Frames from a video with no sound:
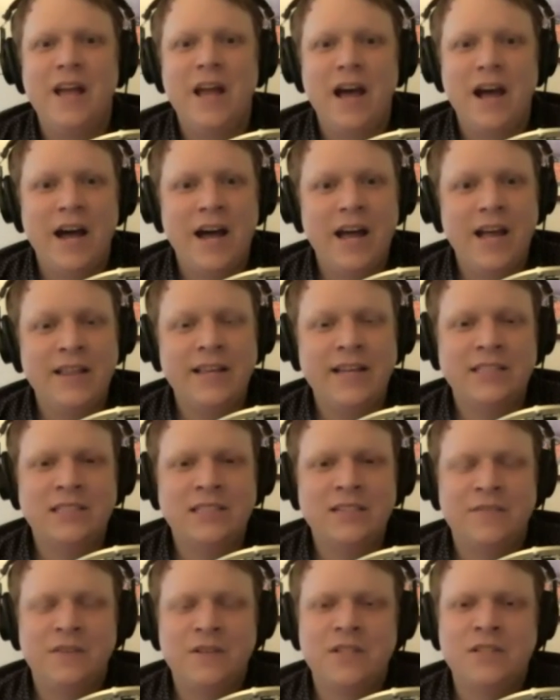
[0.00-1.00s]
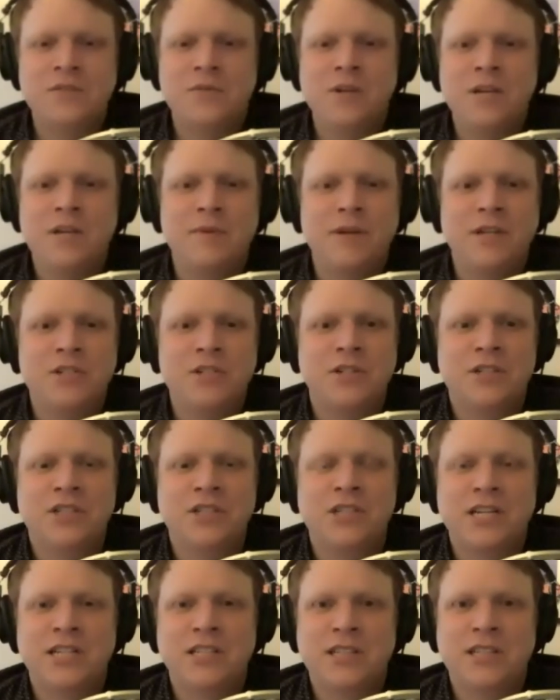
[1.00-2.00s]
And that's it for this week. Make sure to
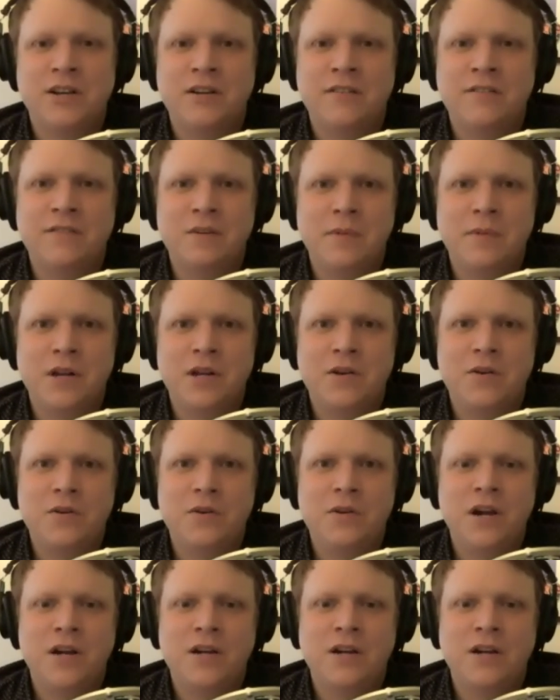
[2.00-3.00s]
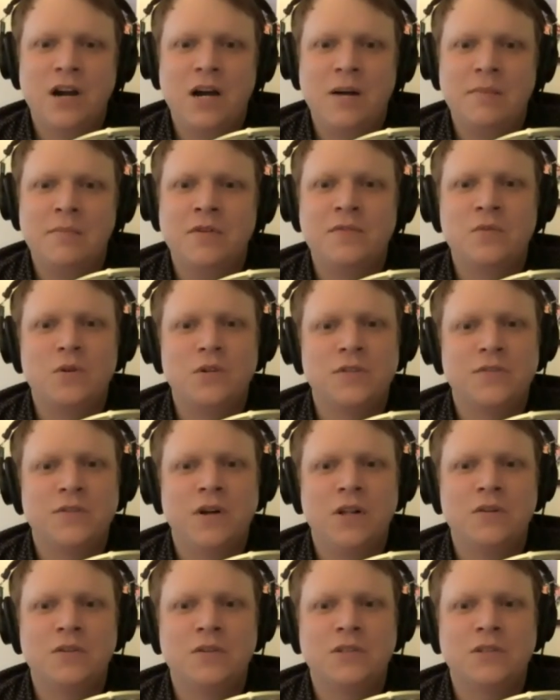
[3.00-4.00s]
check us out at filmmakeru.com. And of course,
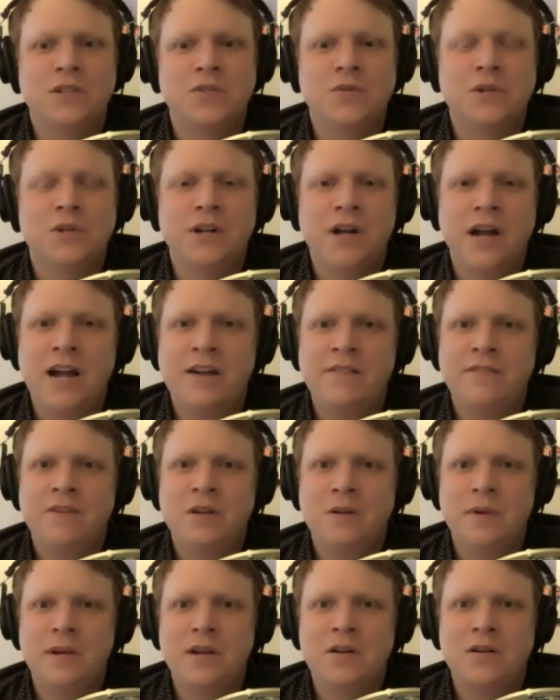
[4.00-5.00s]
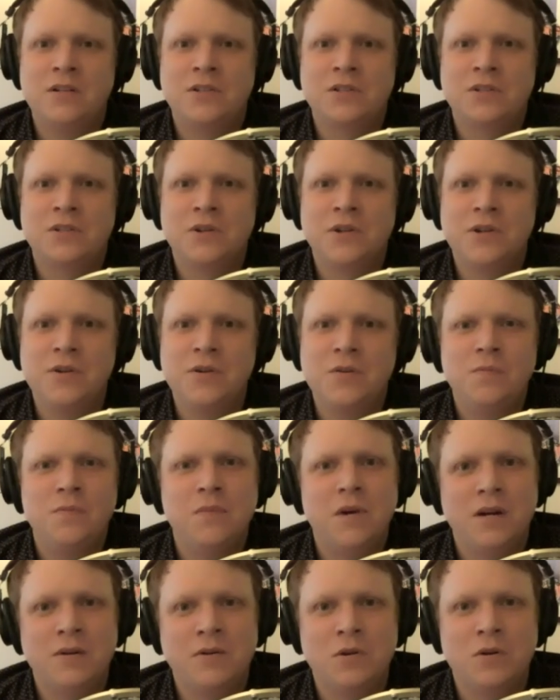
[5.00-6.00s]
follow us on Twitter at filmmaker_u.
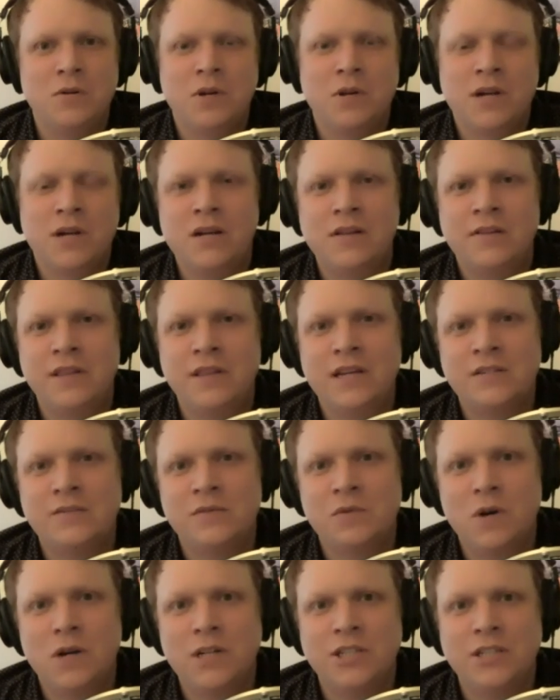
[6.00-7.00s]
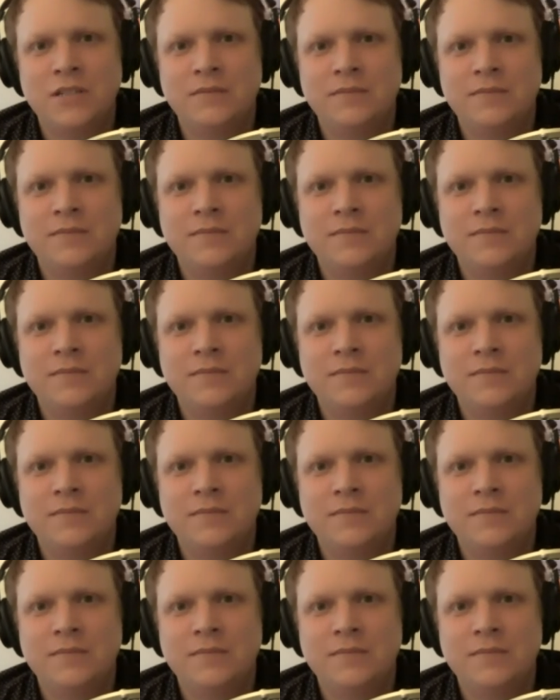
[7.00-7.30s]
I'm Gordon Burkell. Thanks for watching.